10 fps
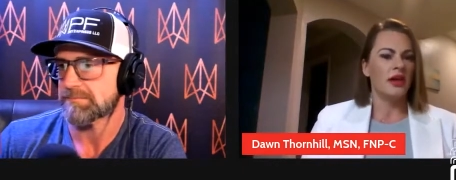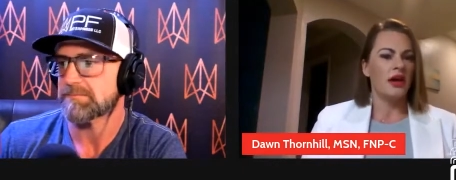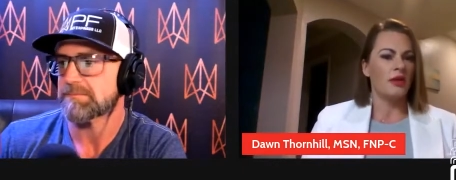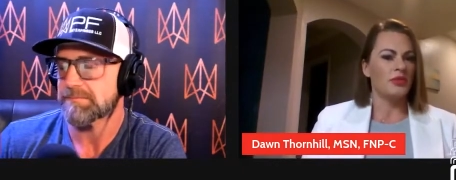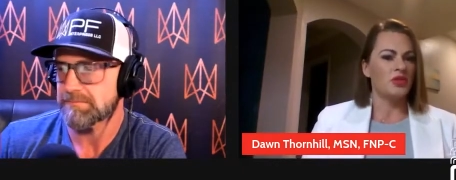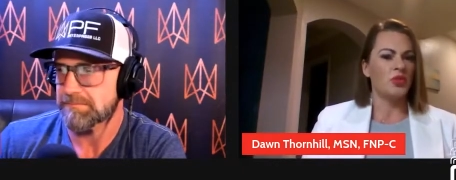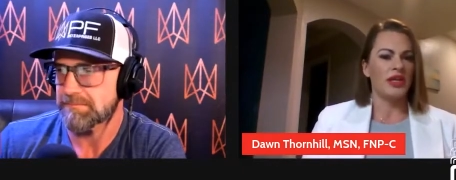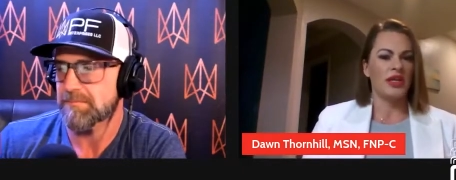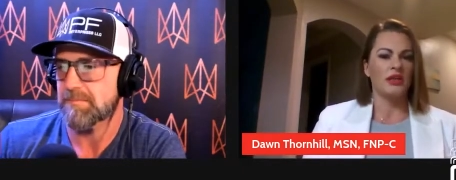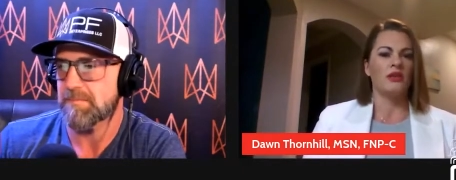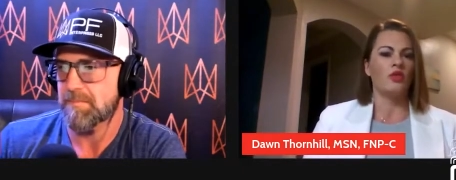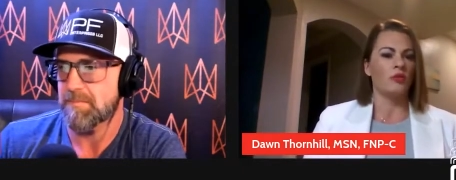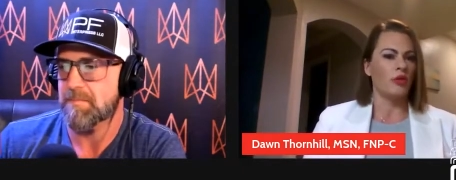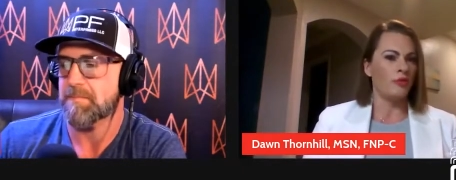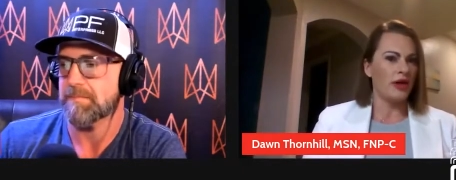Speaker 1: uh, between
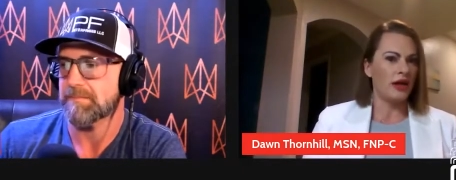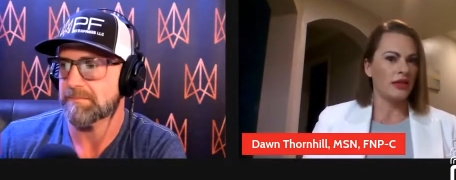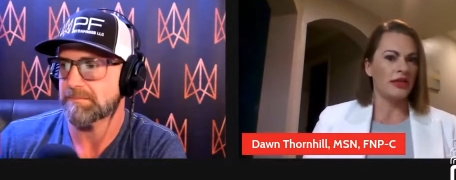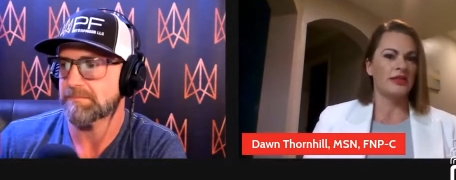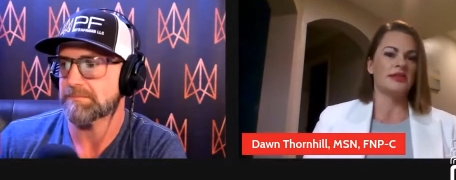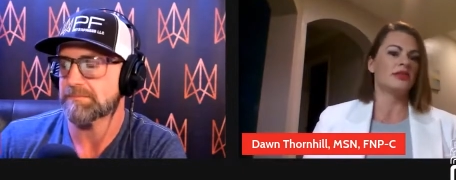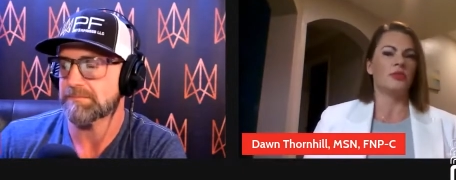hormone balance,